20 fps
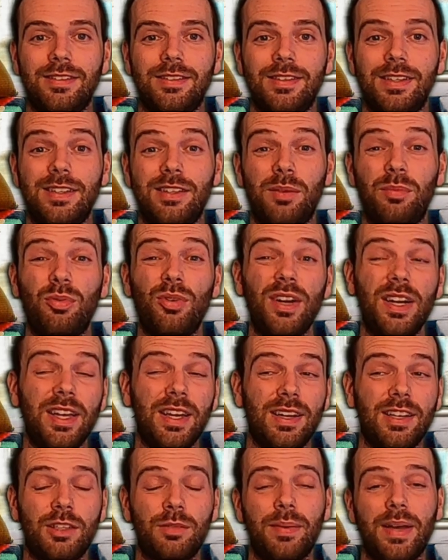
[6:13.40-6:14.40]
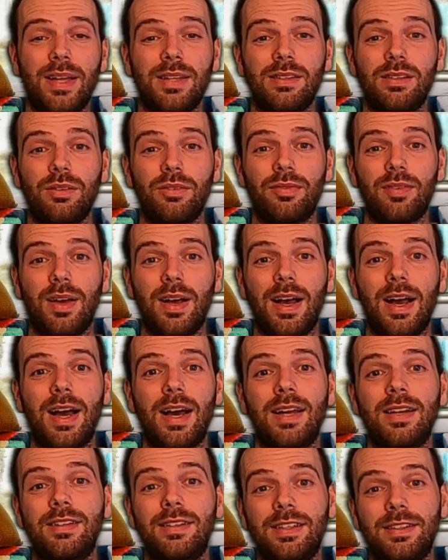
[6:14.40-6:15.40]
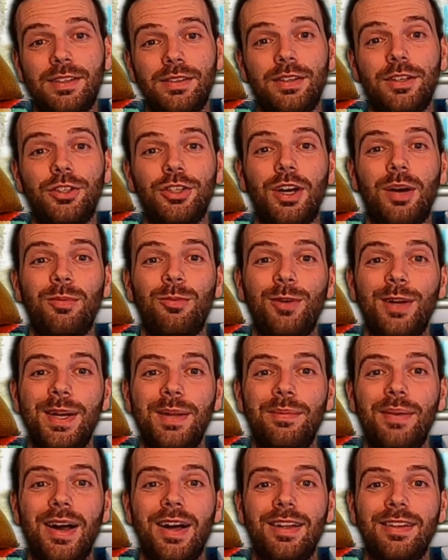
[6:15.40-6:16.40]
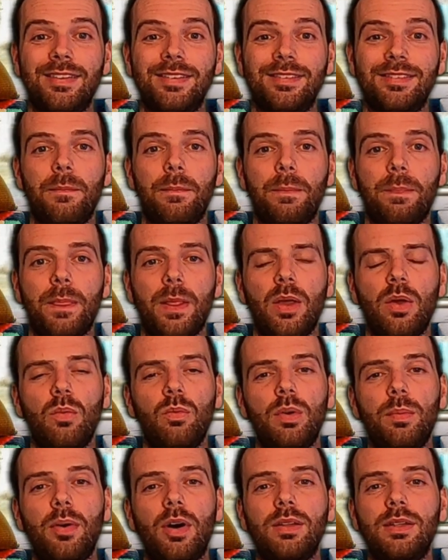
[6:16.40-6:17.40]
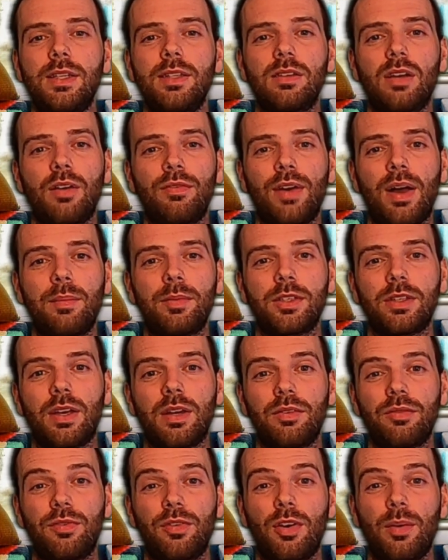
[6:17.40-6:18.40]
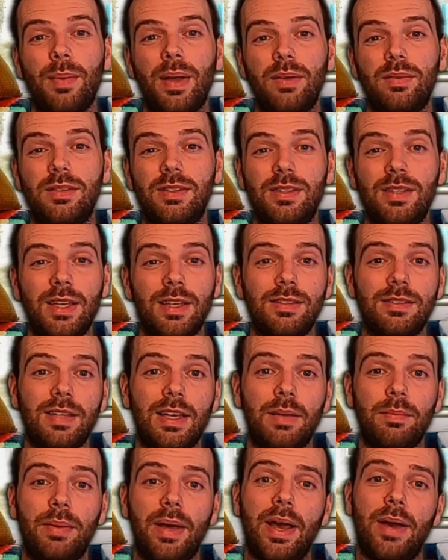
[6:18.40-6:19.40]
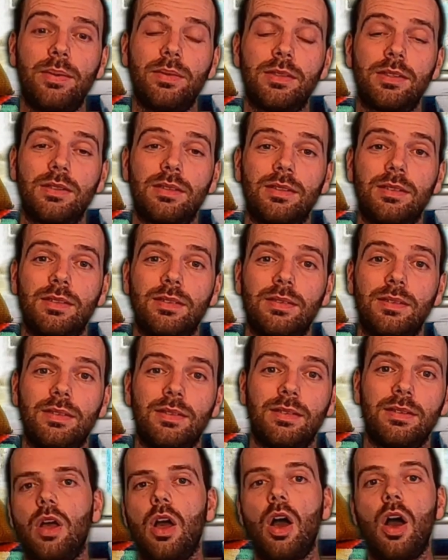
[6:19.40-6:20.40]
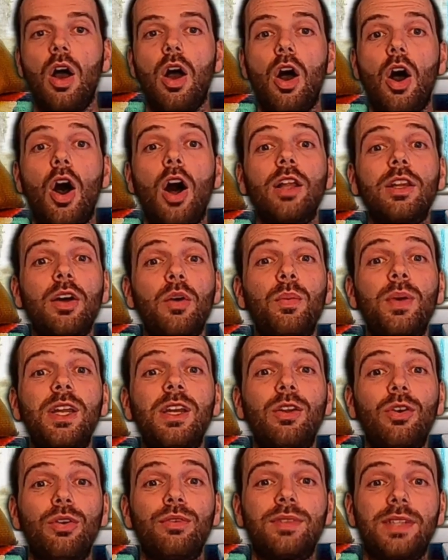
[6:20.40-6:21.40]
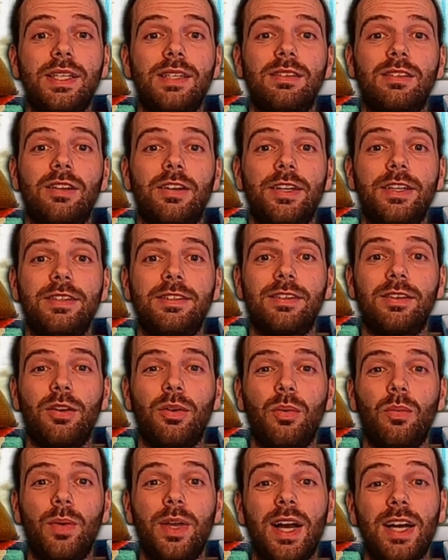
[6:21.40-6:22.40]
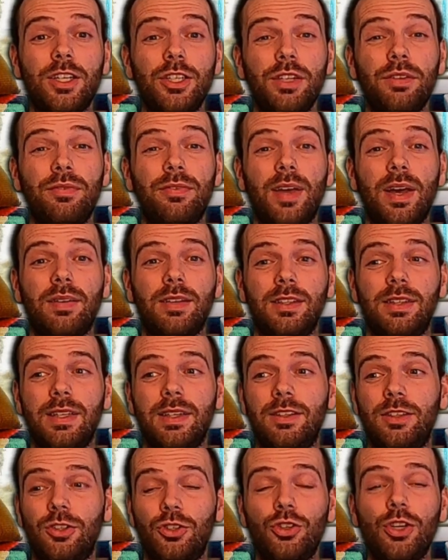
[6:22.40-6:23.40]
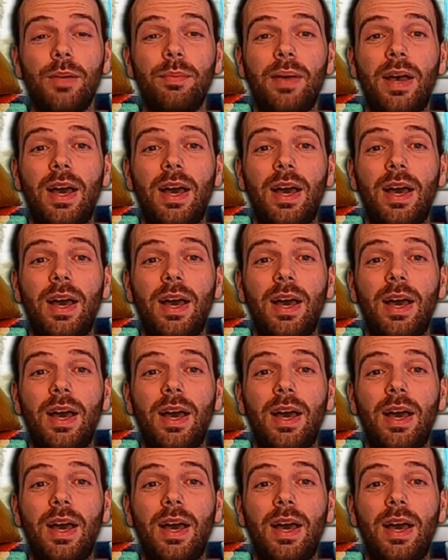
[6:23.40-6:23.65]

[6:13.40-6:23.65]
These are pretty inexpensive and they do the job really well. We bought these off Amazon for about £16. Although we love these lights, we actually found that these strip